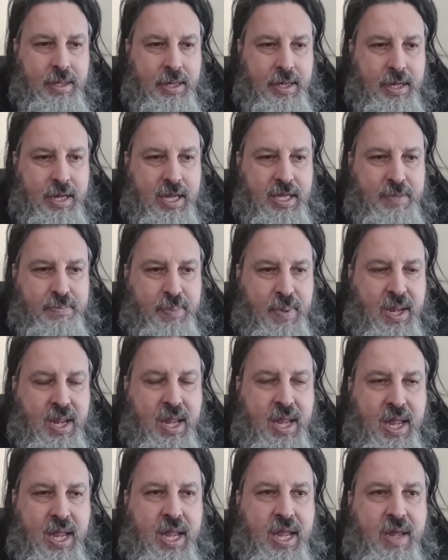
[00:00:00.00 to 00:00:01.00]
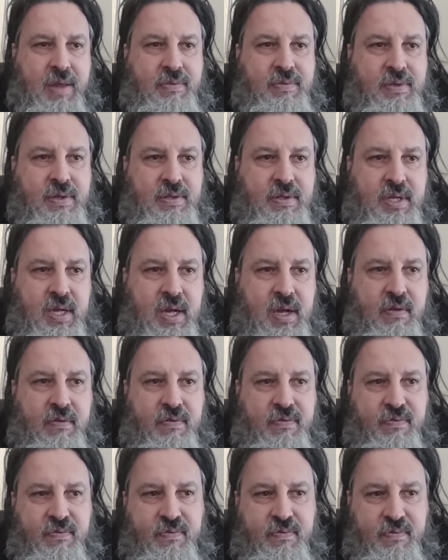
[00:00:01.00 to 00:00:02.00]
it behaves as
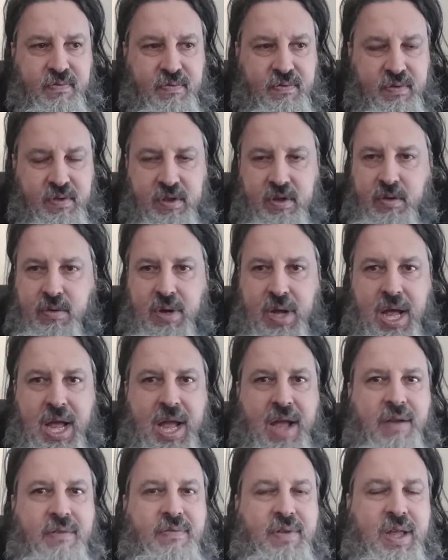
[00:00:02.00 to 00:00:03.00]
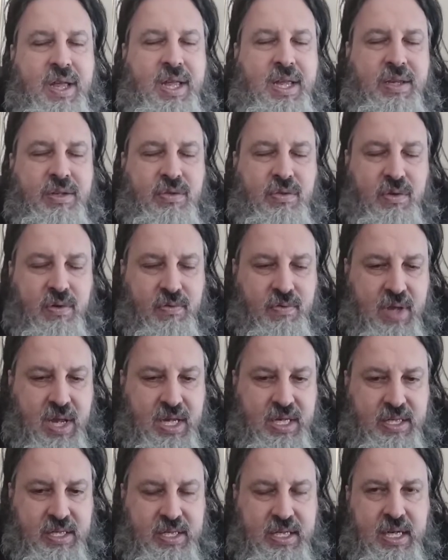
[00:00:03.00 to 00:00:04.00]
if you have a sort of
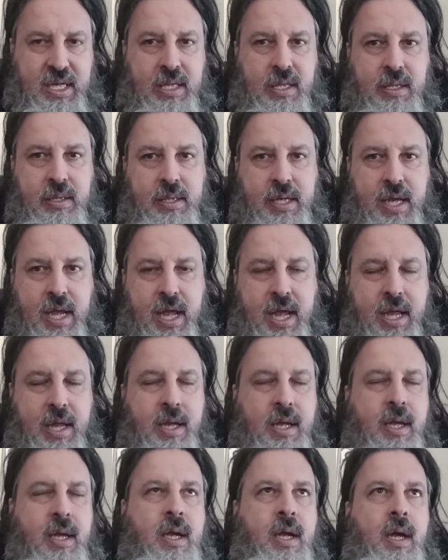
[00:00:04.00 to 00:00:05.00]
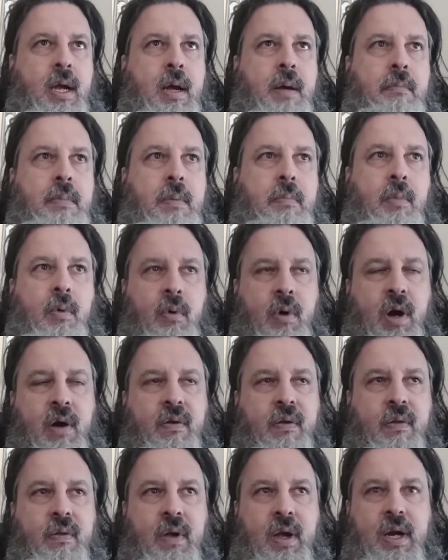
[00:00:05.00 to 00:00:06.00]
a single day. But more
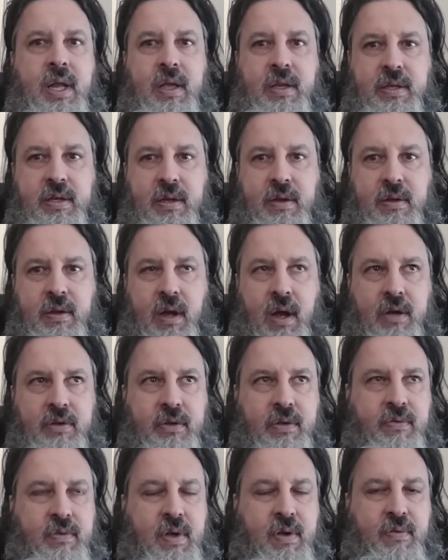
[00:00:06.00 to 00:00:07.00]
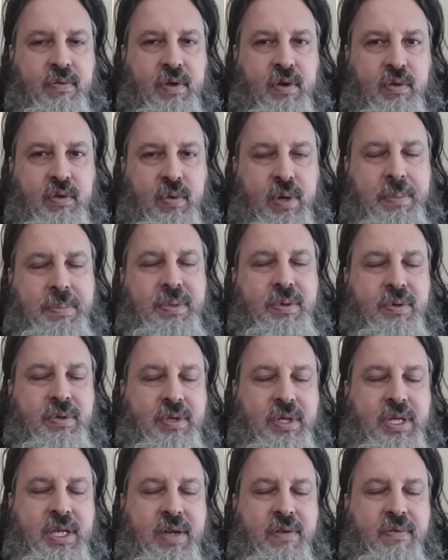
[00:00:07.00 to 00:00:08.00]
often than not, also if the dreams are
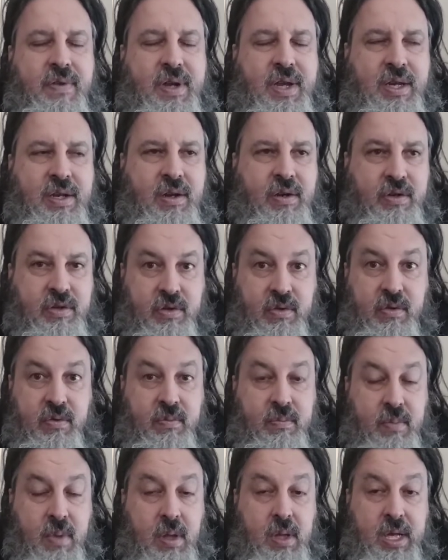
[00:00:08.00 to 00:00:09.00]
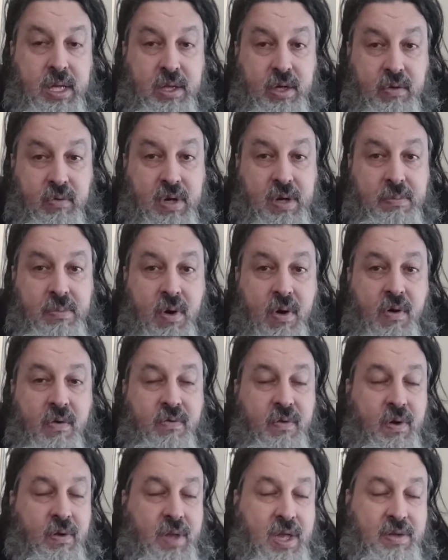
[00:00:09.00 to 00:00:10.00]
significant and you're still mulling the dream
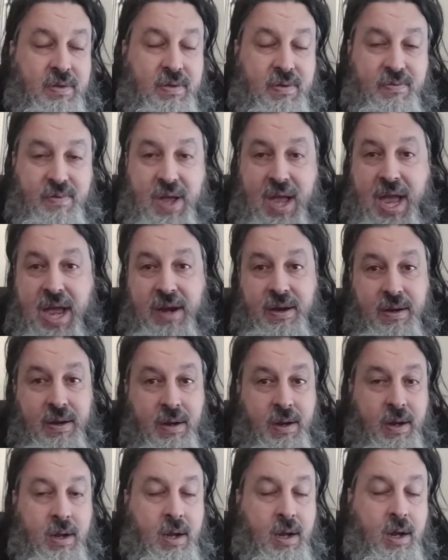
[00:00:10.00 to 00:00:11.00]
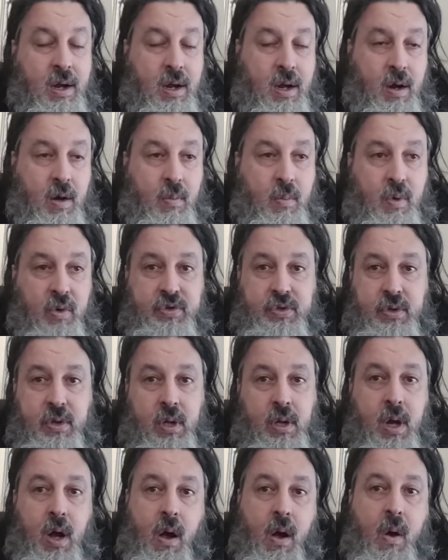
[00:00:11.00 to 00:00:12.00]
over, and that's what I've had almost
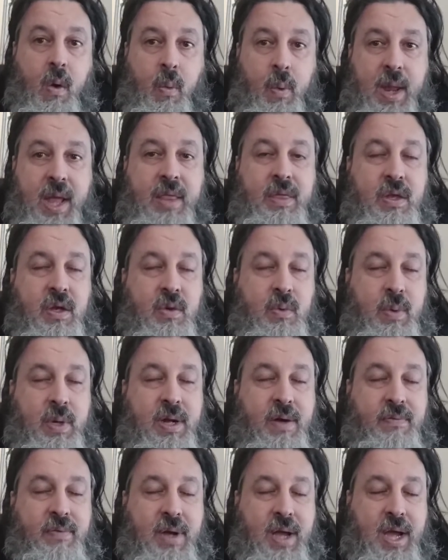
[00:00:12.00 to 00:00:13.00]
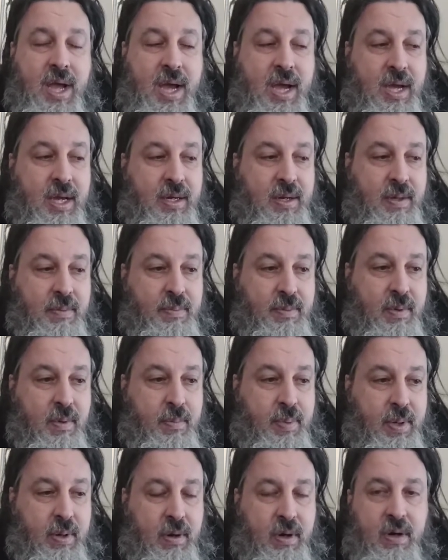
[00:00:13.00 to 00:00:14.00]
all week this week. I've had a
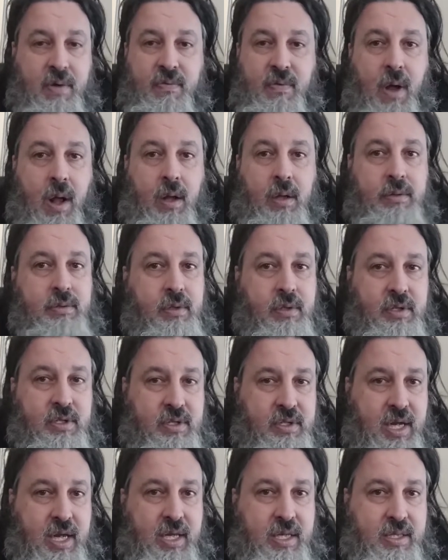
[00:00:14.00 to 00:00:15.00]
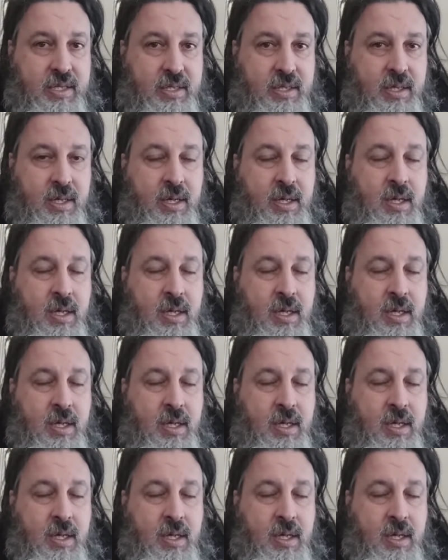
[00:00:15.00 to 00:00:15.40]
period of altered states